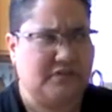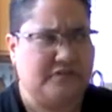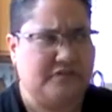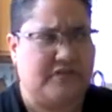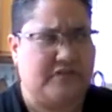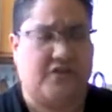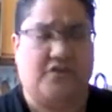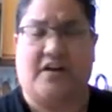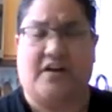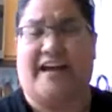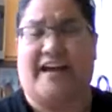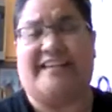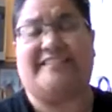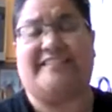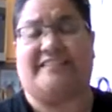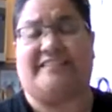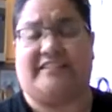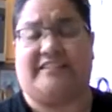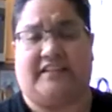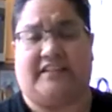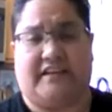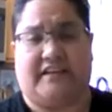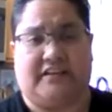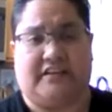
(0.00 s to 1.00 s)
feel
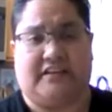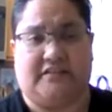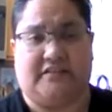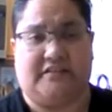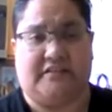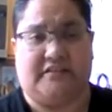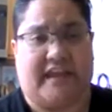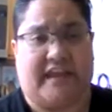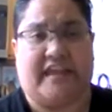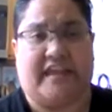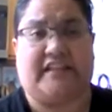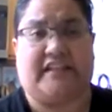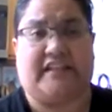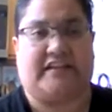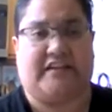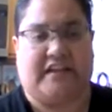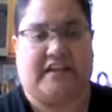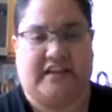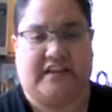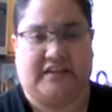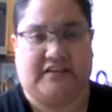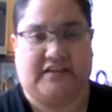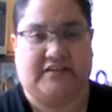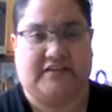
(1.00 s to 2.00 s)
isolated,
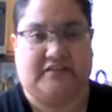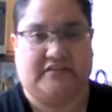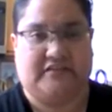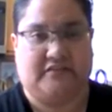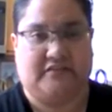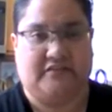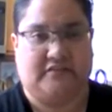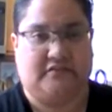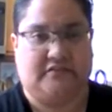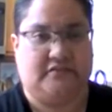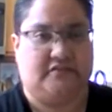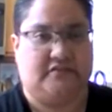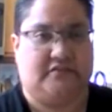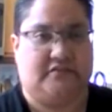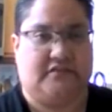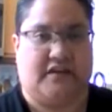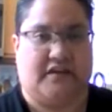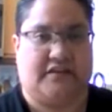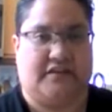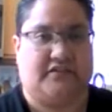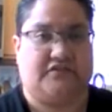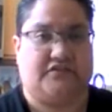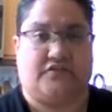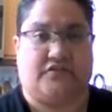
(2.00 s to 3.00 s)
alienated,
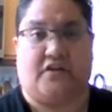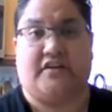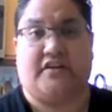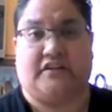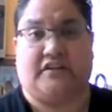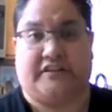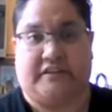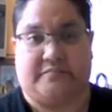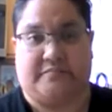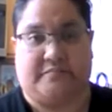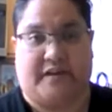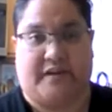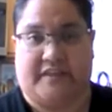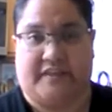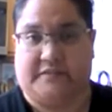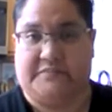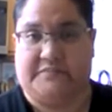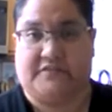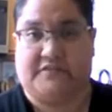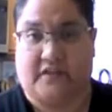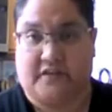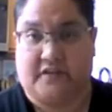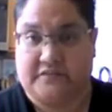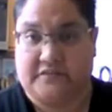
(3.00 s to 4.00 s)
and struggling by
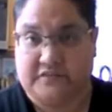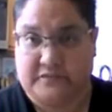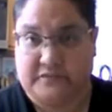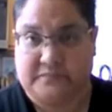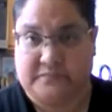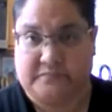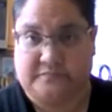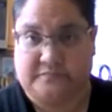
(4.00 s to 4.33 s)
themselves.